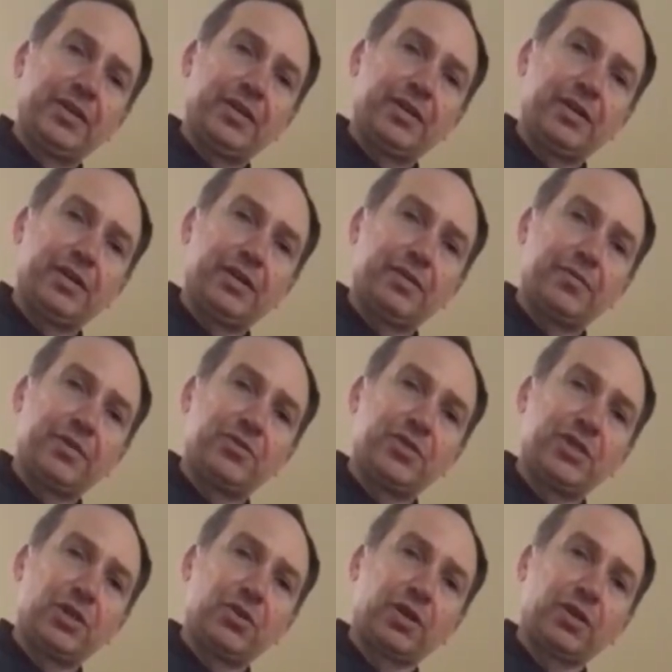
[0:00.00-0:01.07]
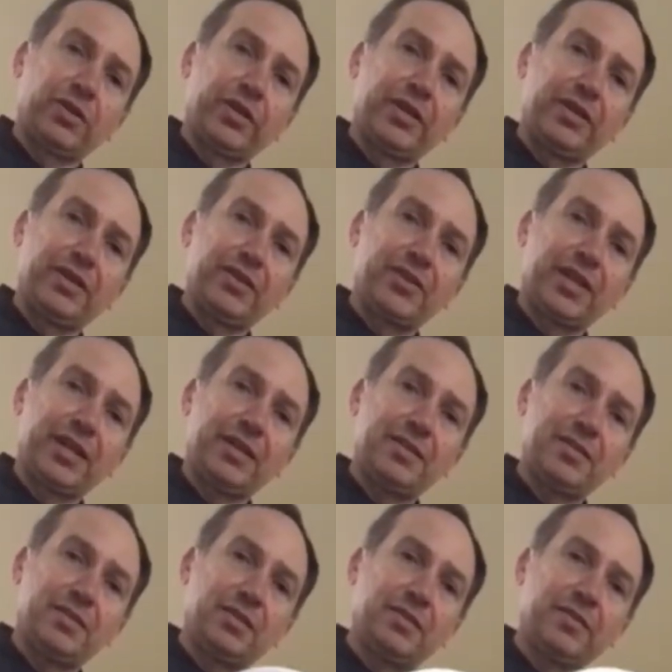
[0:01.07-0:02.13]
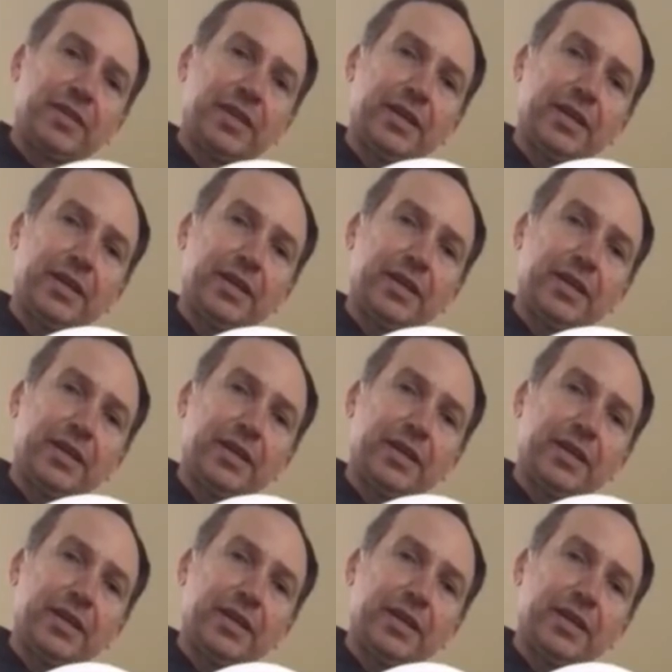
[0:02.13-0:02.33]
it's a yogurt lid in this case,